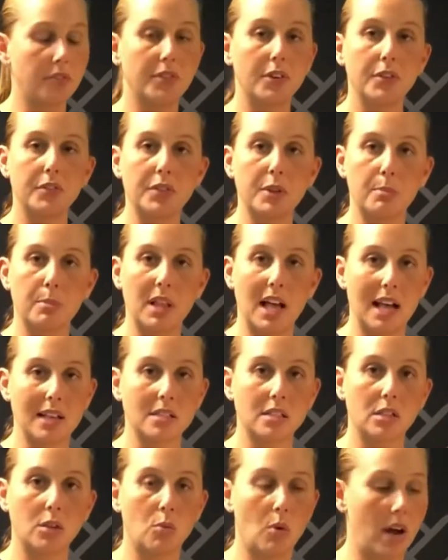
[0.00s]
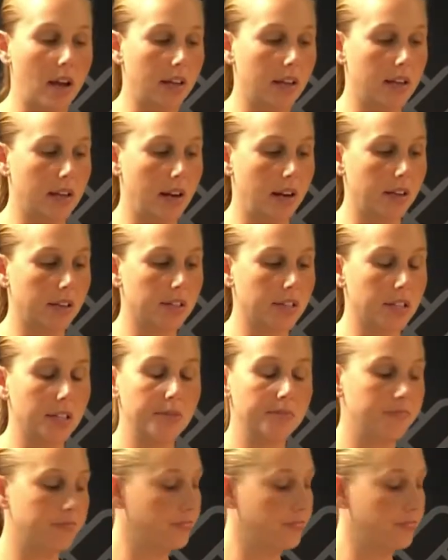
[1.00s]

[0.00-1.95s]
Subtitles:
of the plastic Y connector.